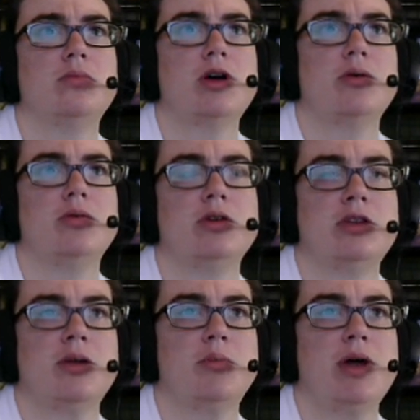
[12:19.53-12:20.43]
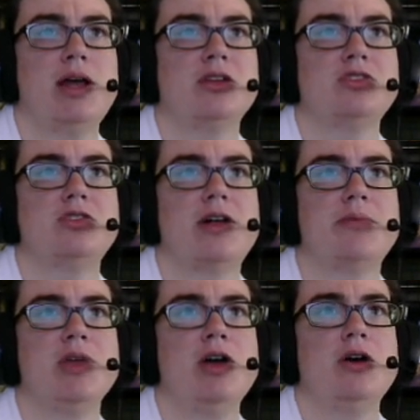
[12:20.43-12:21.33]
Oh, number 8. Let's do that.
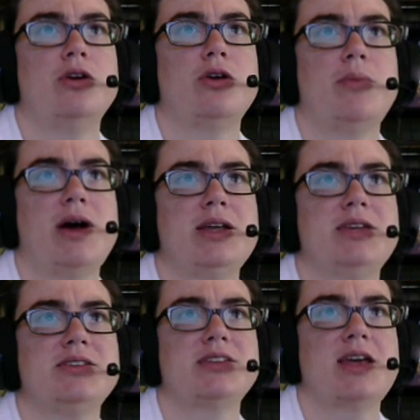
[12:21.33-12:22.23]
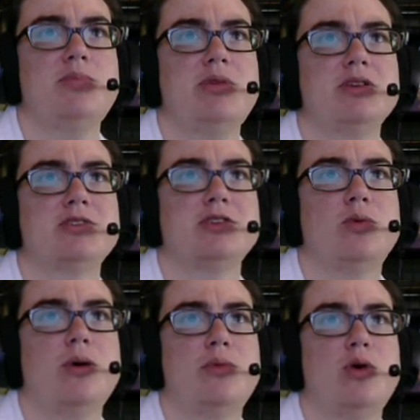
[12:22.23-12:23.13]
Romani saepius
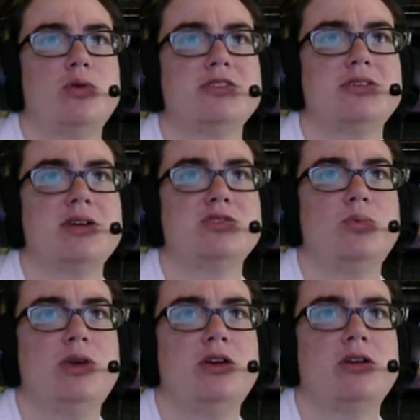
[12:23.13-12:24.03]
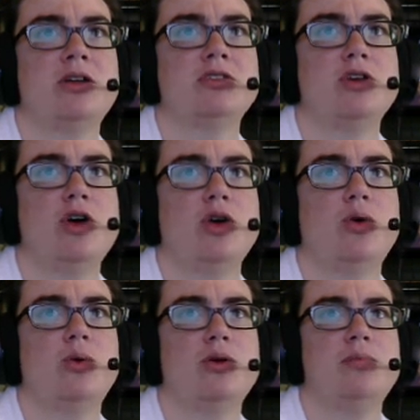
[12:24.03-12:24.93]
quam hostes vicerunt
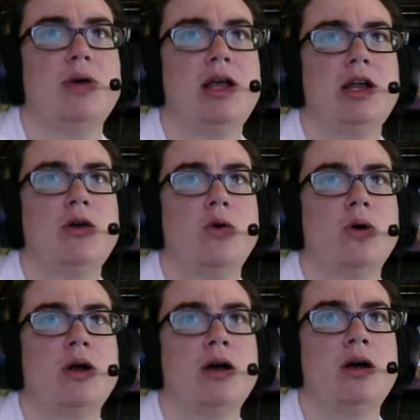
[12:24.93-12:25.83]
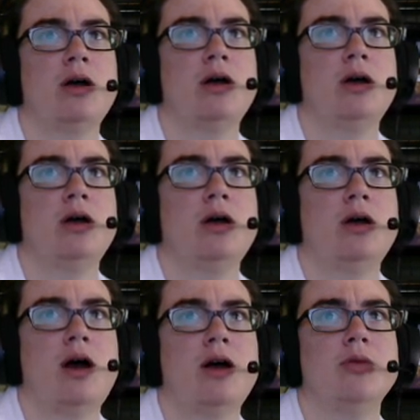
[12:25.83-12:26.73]
quod meliora
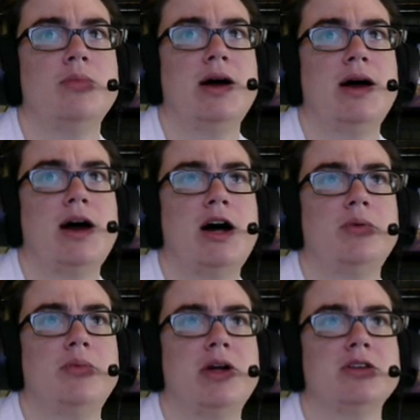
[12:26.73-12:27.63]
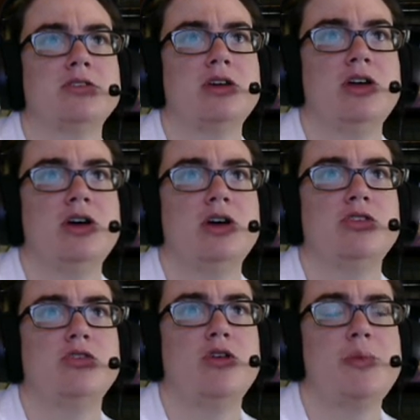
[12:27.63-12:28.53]
arma habebant.
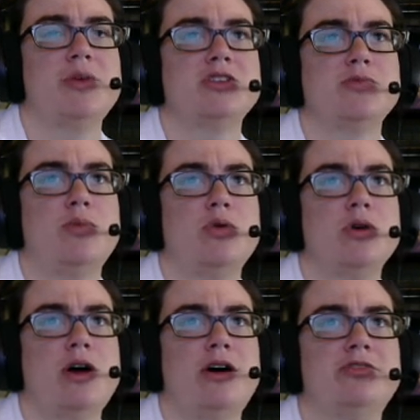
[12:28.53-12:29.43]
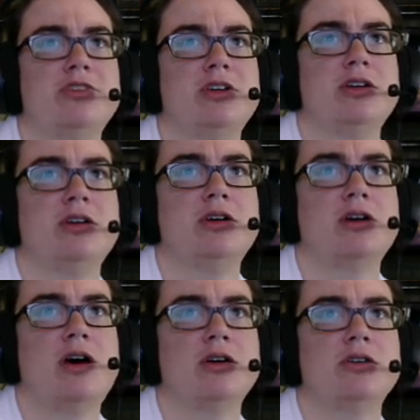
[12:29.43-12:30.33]
The Romans more often
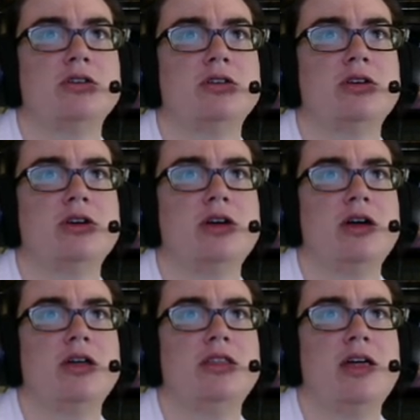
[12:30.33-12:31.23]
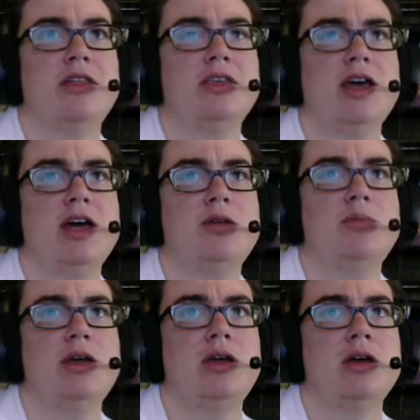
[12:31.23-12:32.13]
conquered than the
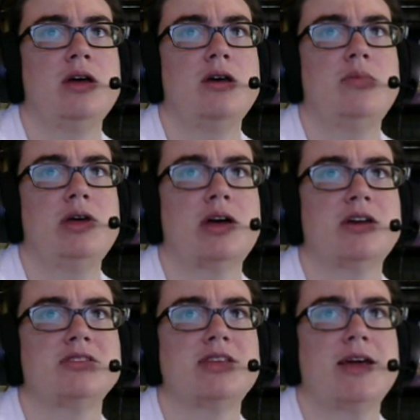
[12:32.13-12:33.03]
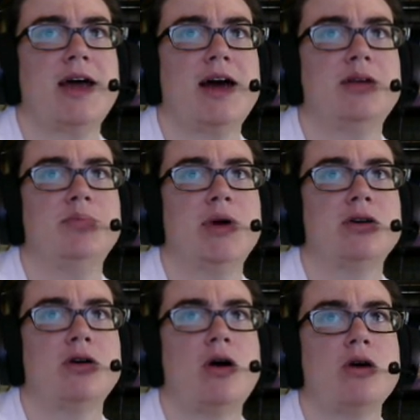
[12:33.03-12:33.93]
enemy because they had
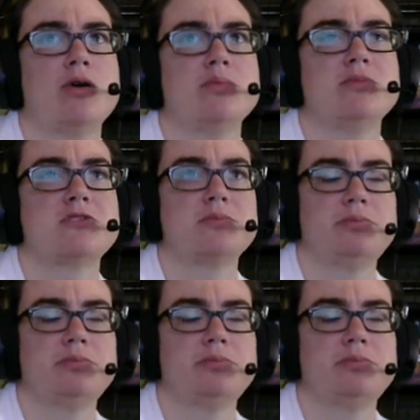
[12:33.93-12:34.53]
better arms.